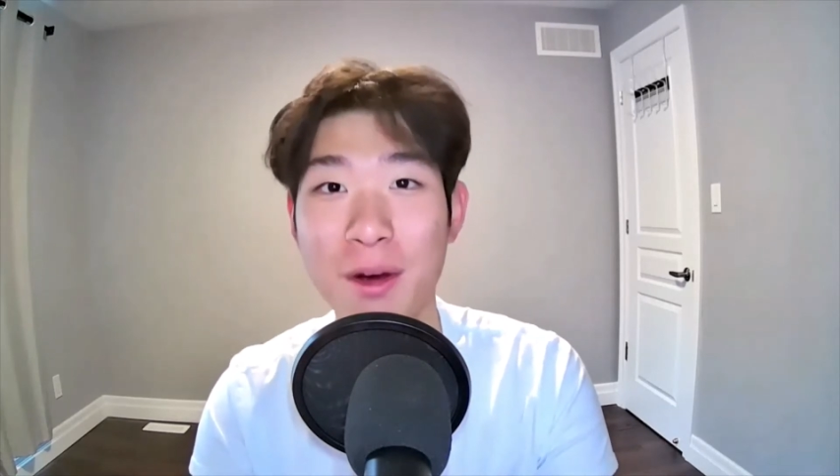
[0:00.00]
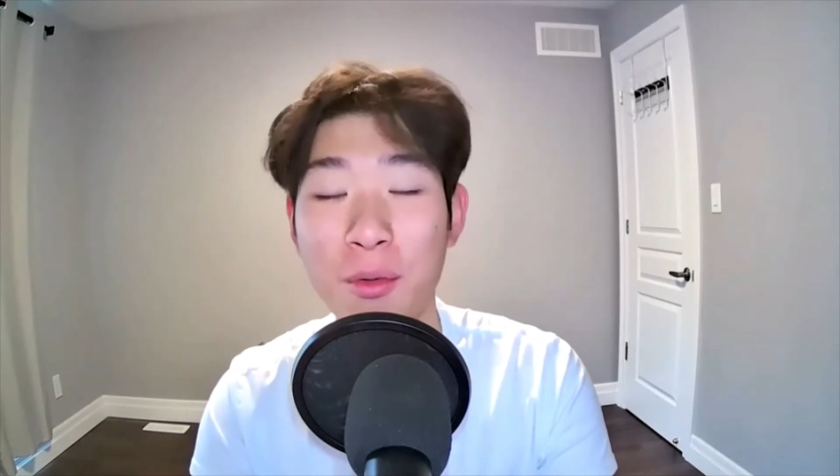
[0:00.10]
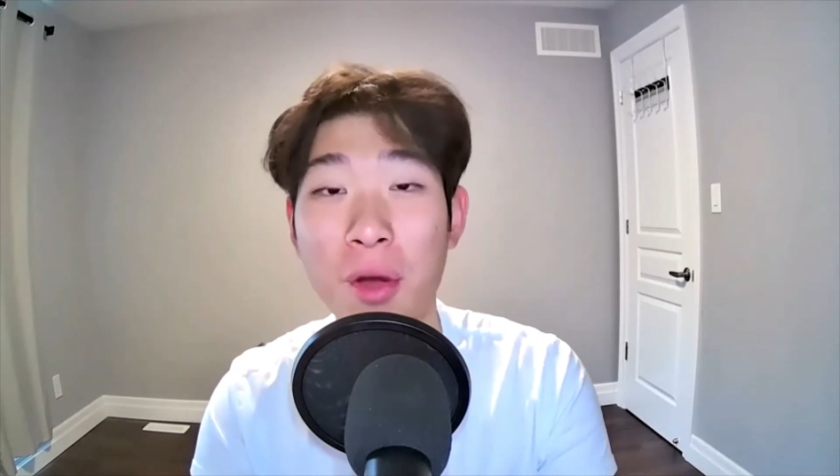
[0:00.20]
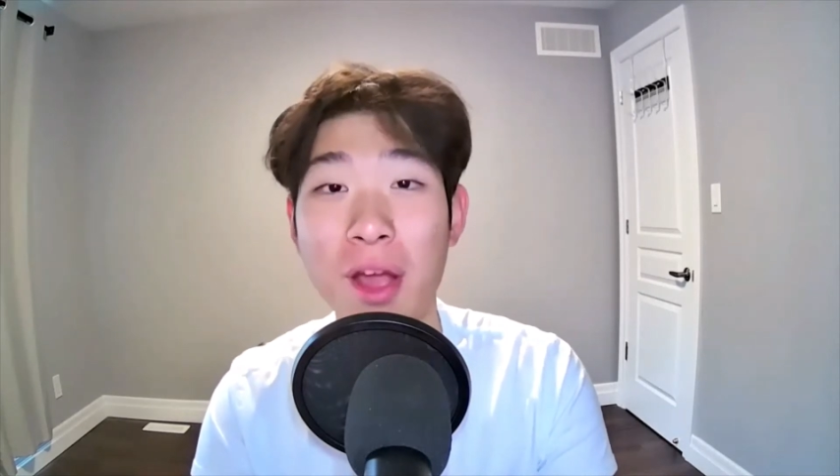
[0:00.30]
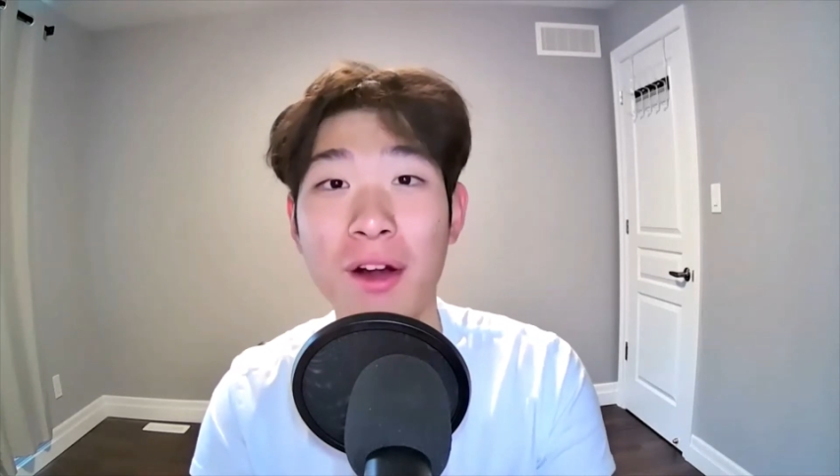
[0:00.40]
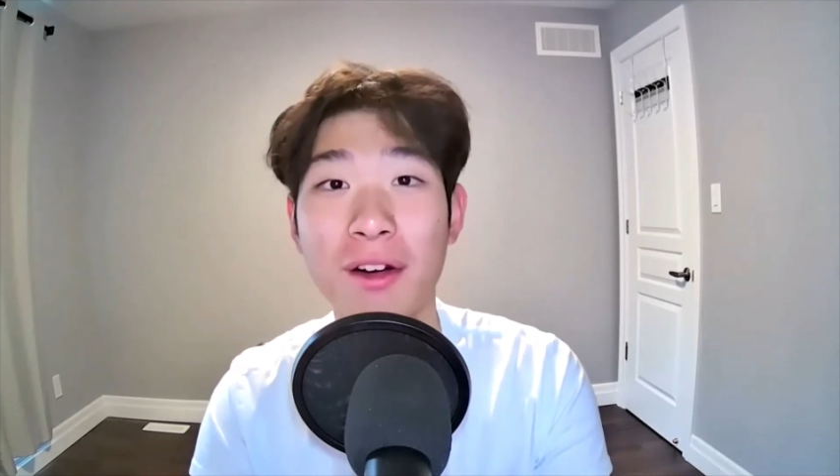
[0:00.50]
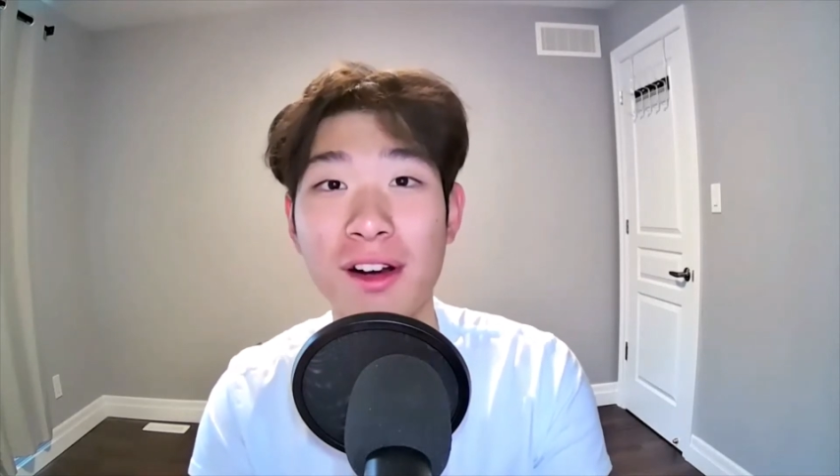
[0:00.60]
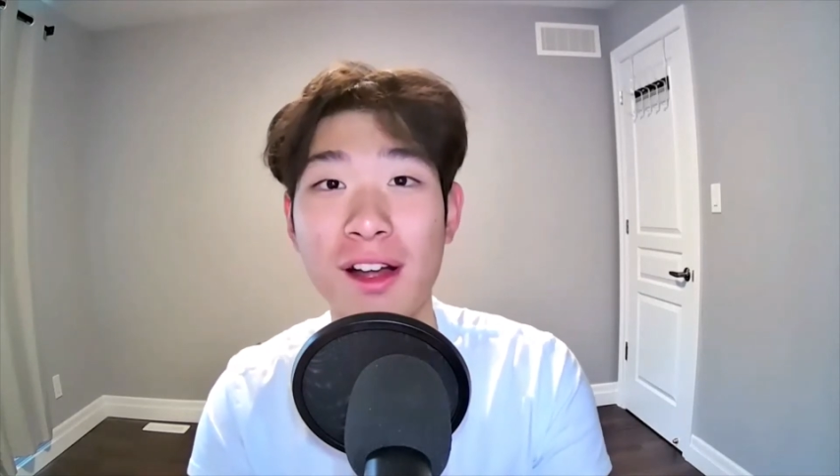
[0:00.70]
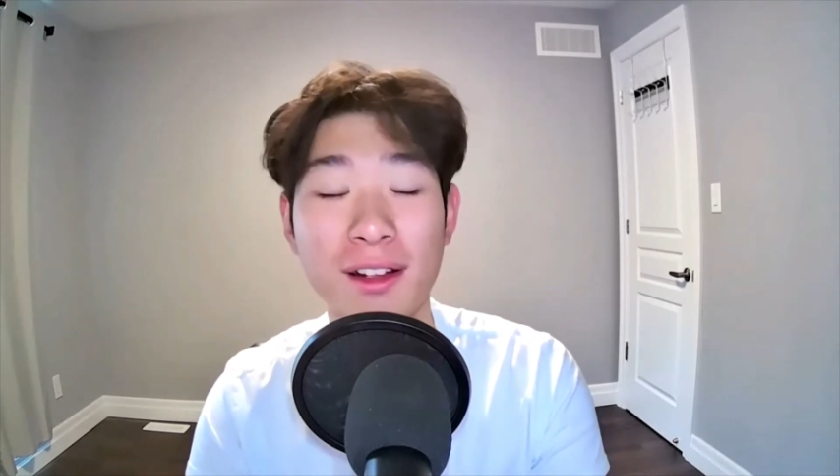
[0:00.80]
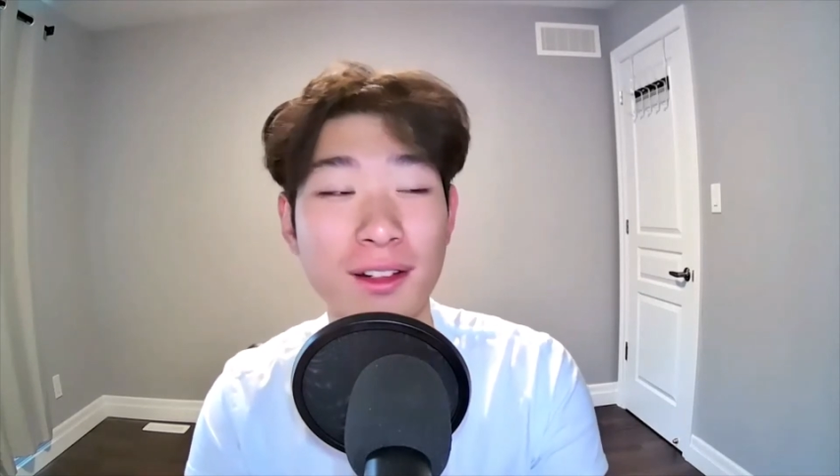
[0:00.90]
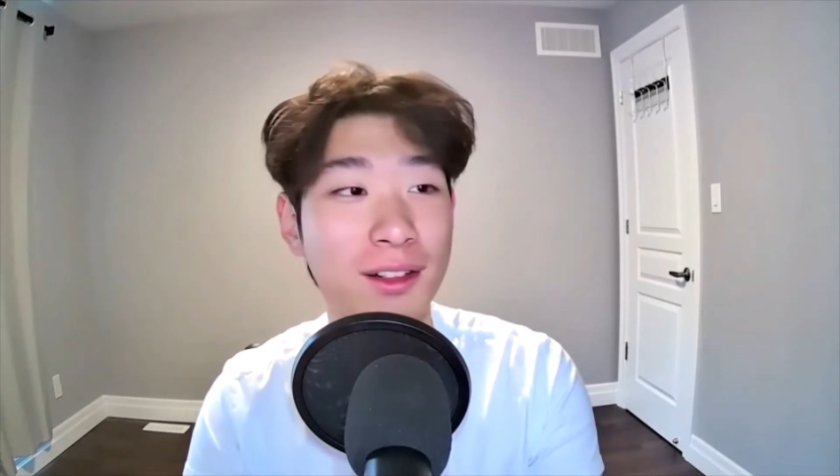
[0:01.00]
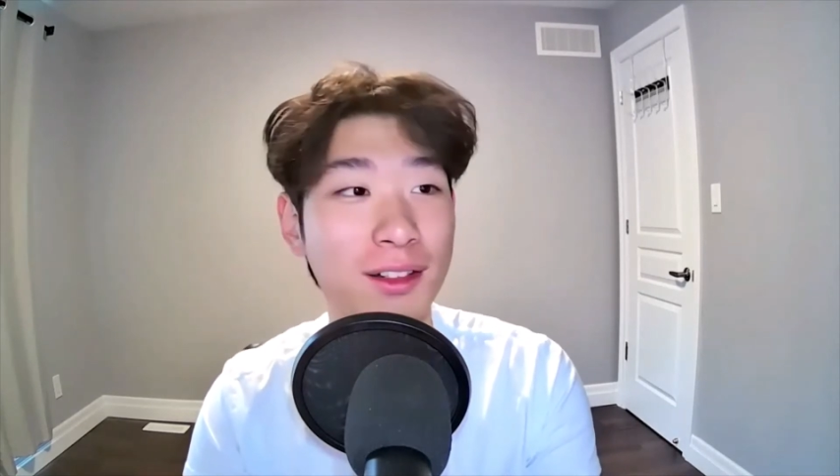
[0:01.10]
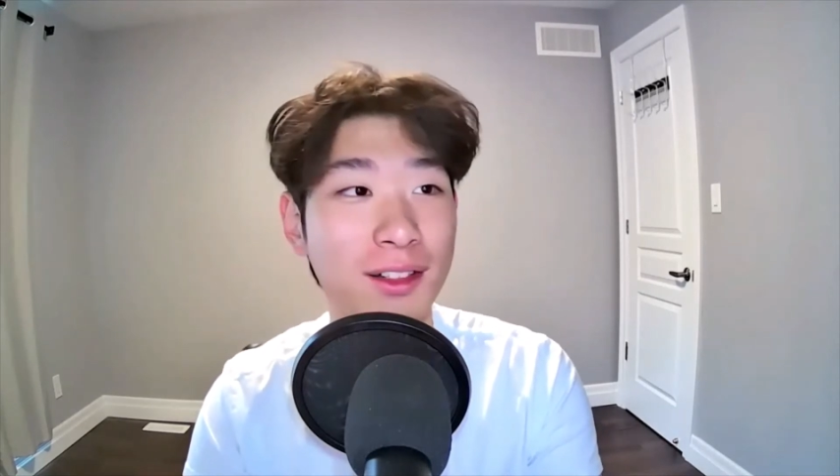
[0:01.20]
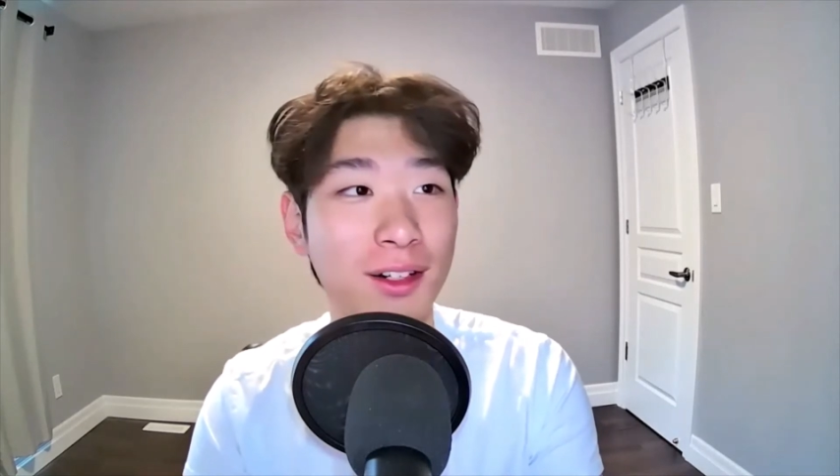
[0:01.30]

where,